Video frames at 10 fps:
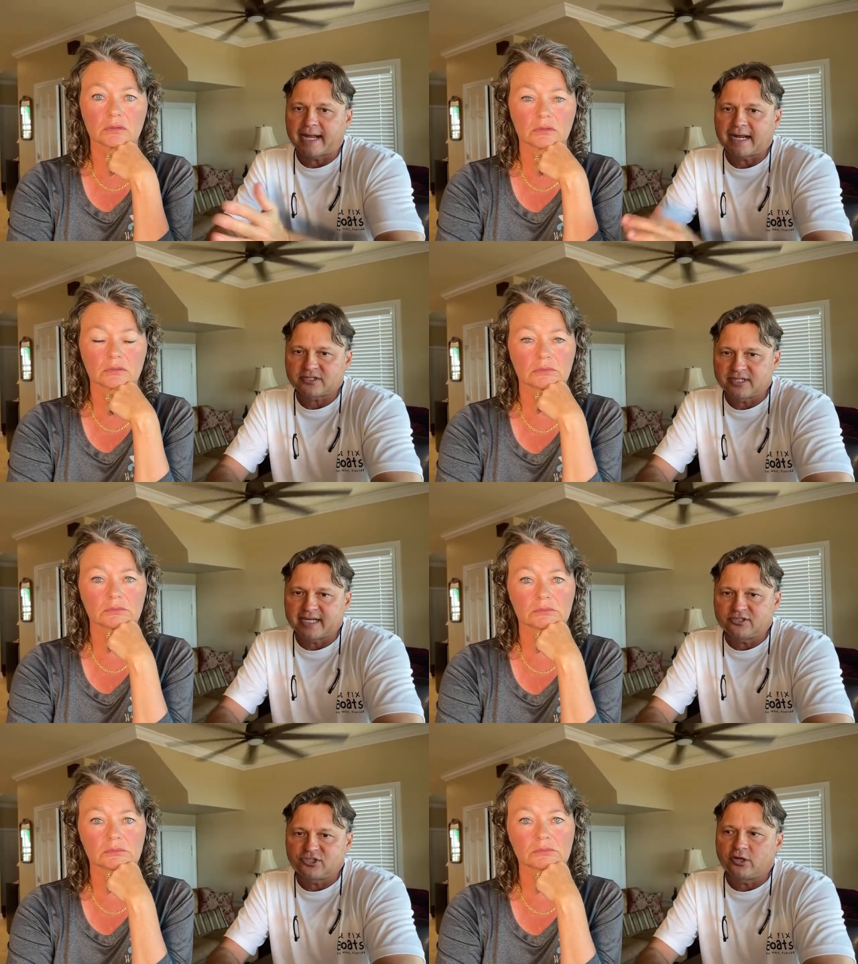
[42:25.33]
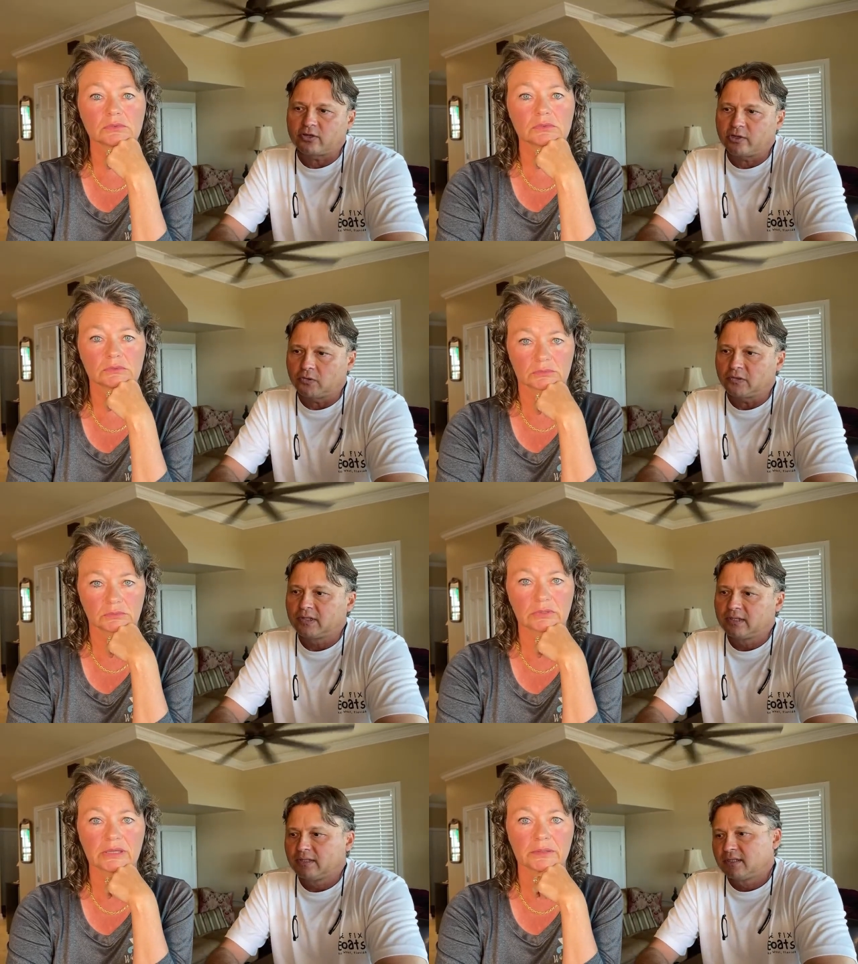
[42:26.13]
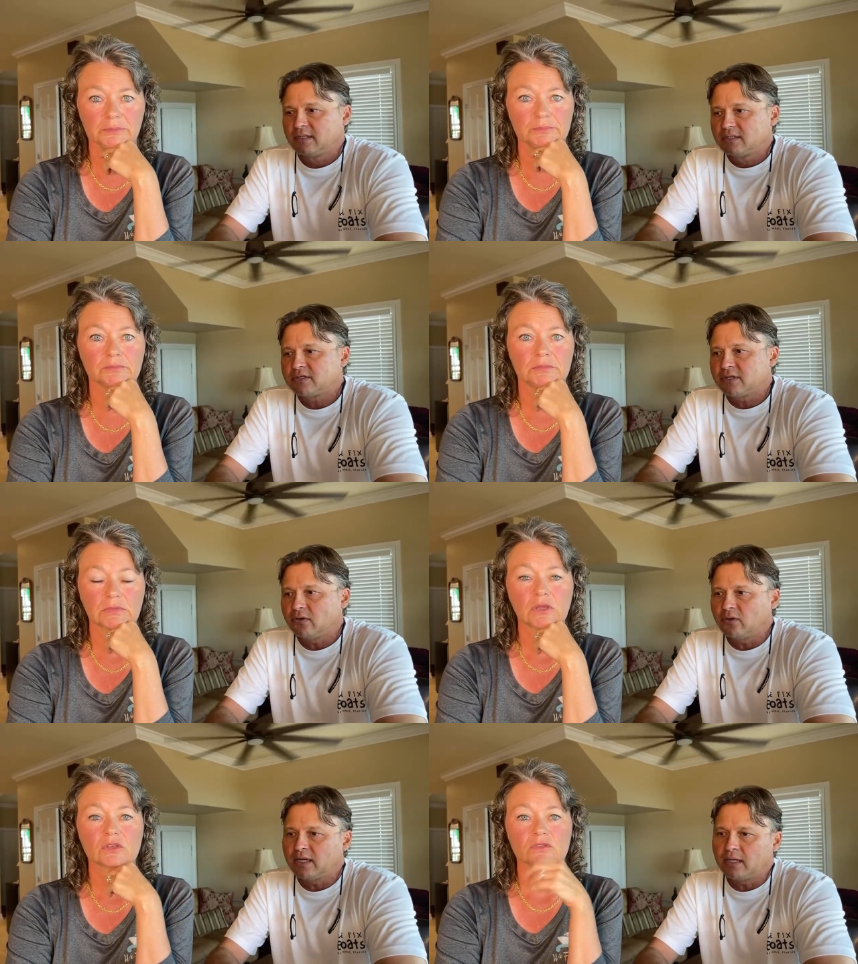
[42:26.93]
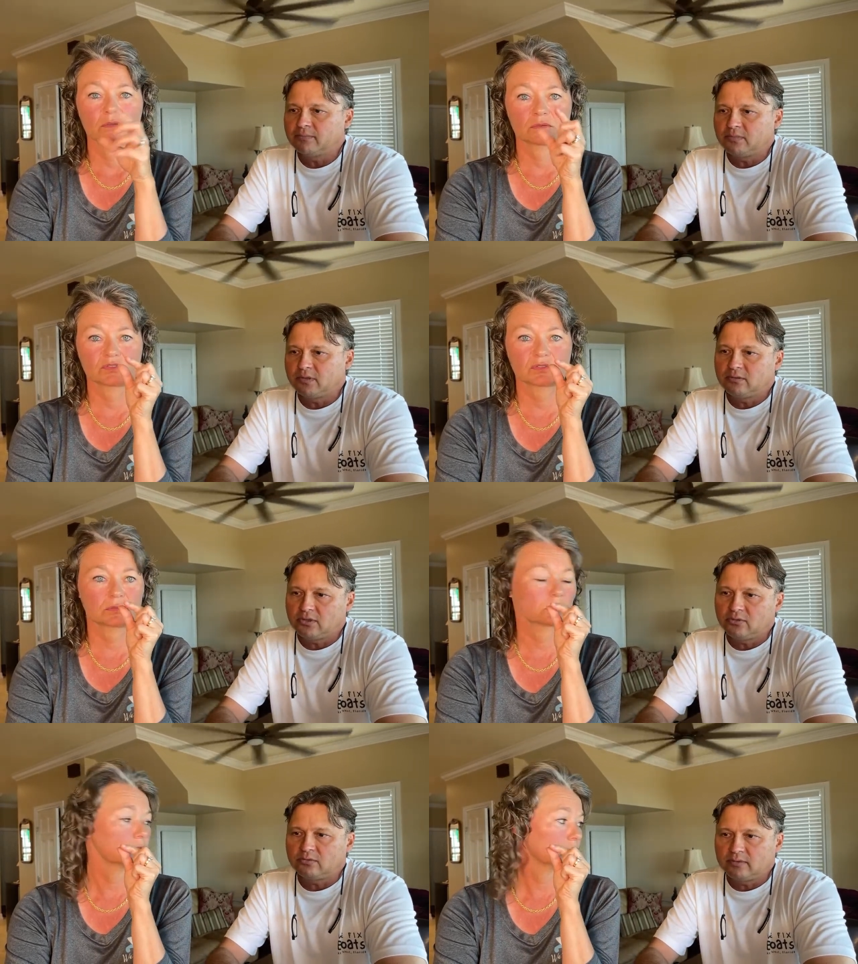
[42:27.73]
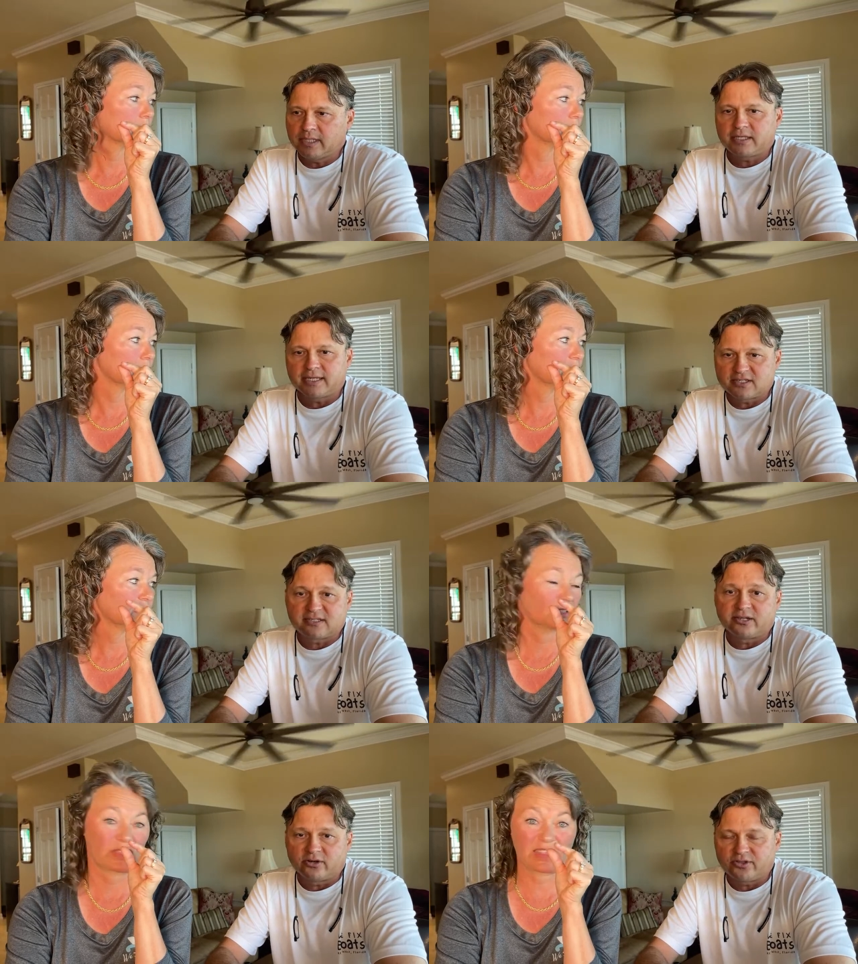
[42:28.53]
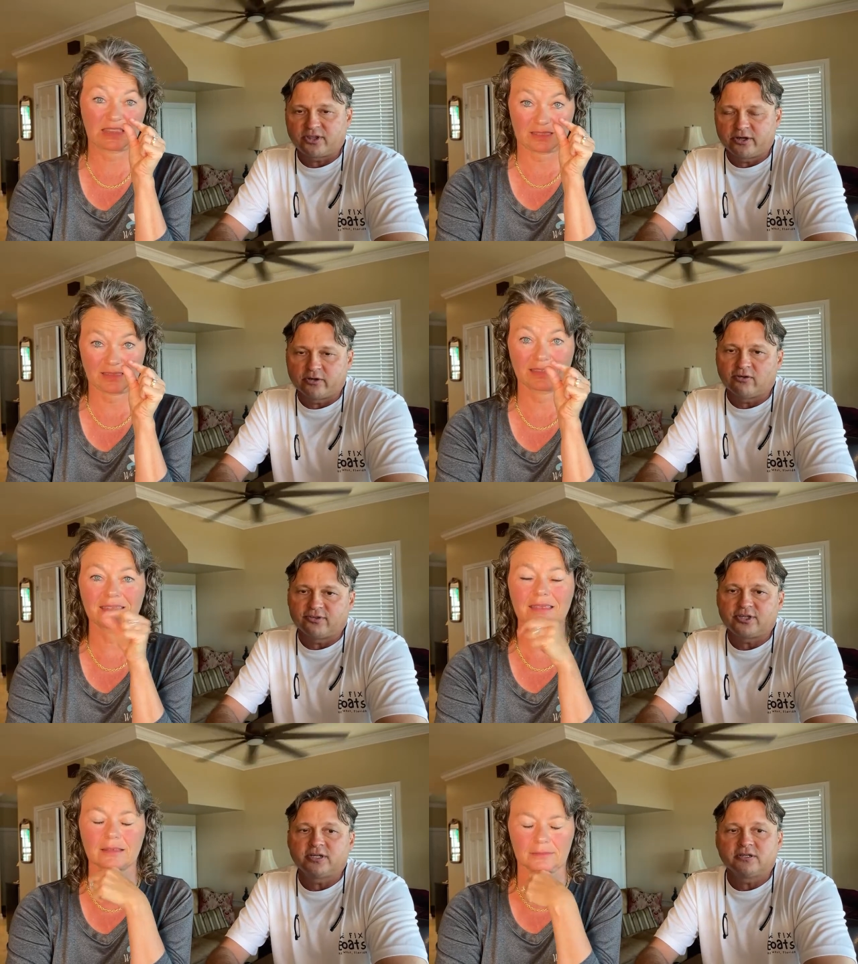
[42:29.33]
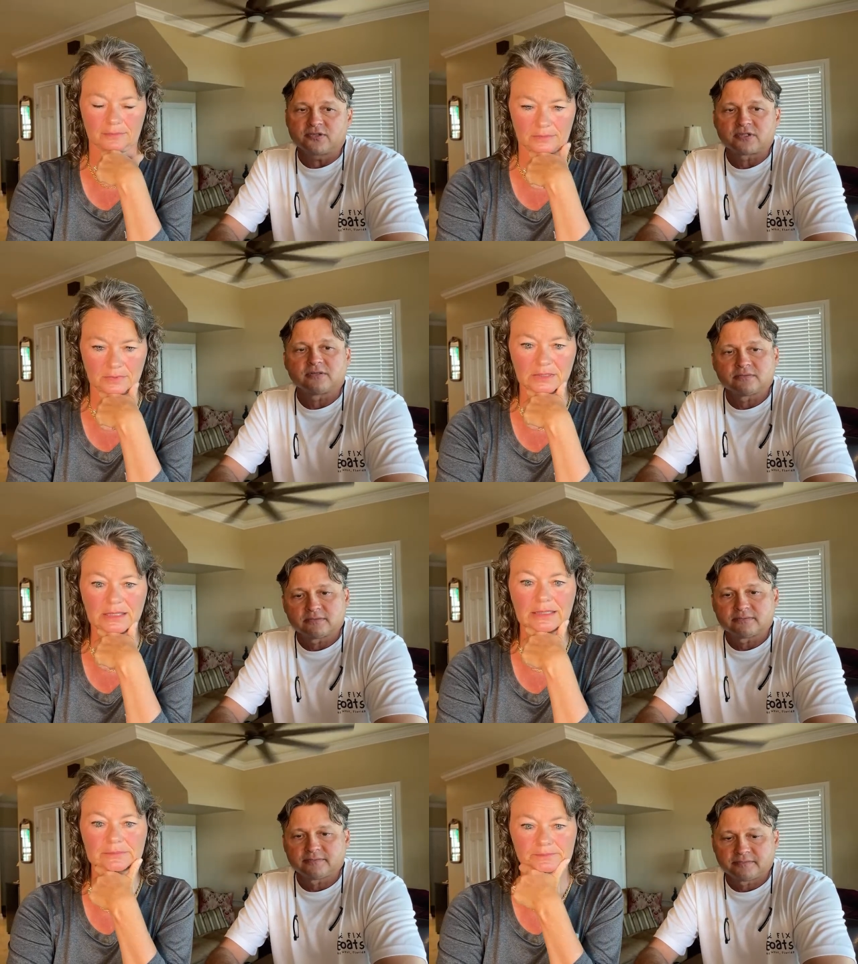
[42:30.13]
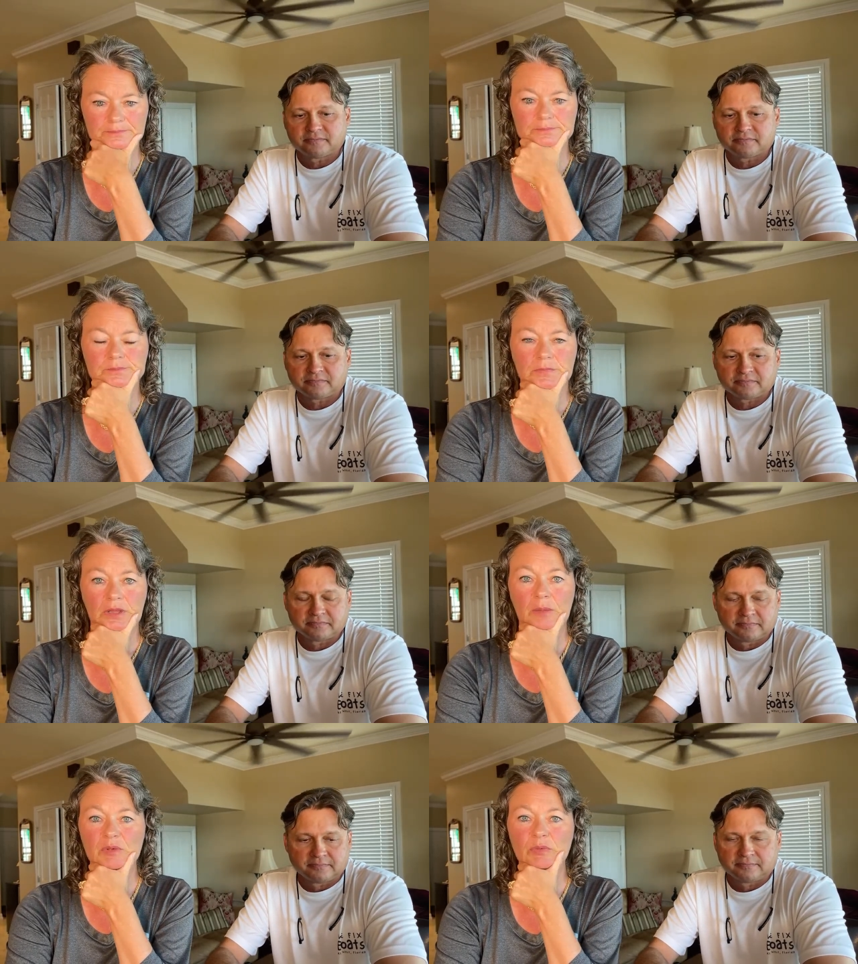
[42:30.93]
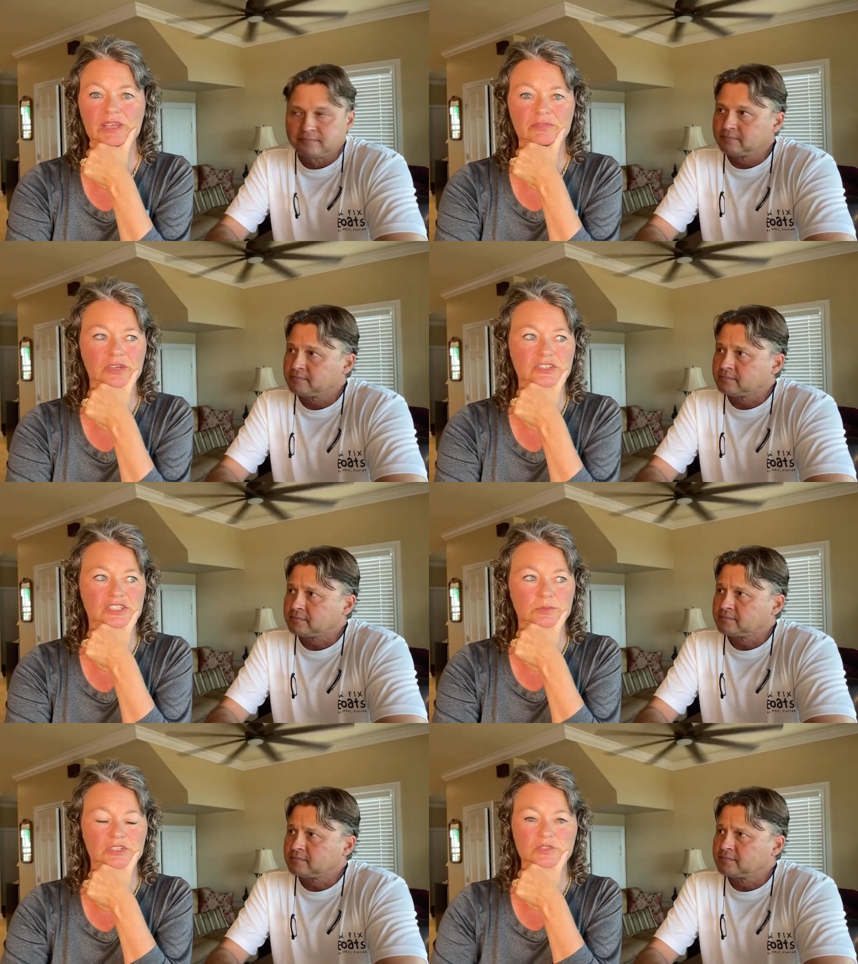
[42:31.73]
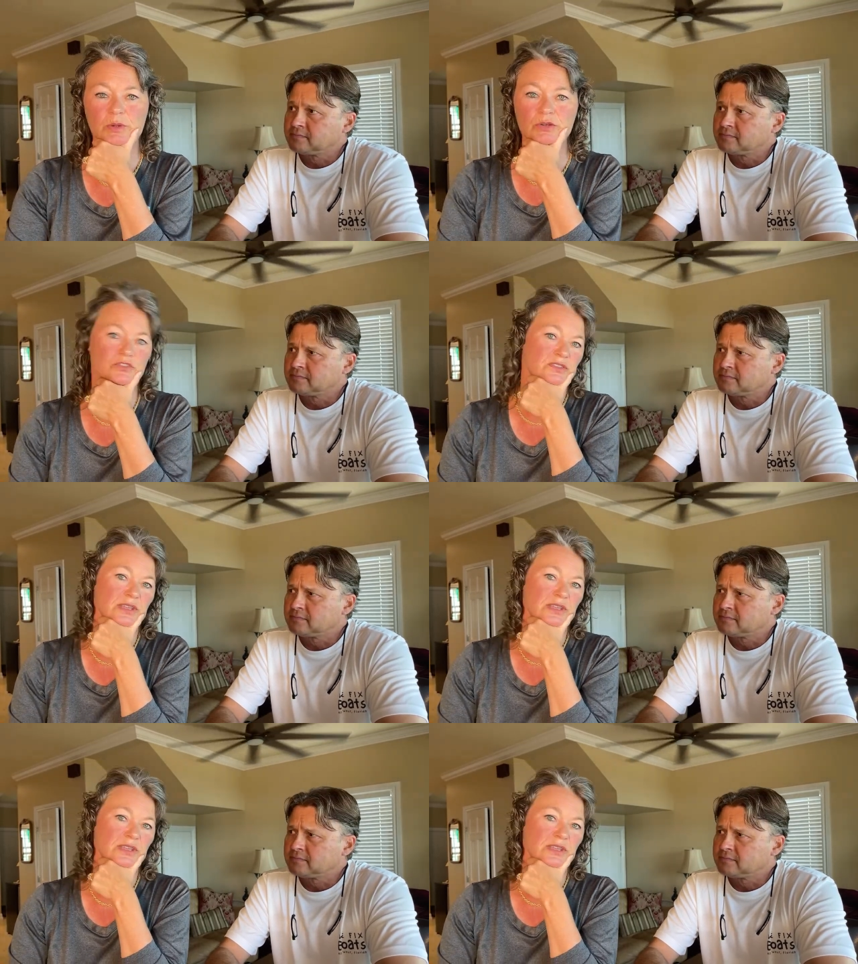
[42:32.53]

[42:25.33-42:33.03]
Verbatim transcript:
Speaker 1: oxidized gel coat.
Speaker 2: Yeah.
Speaker 1: So it gets thinner
Speaker 2: and thinner over the years. Yeah, I mean we have customers' boats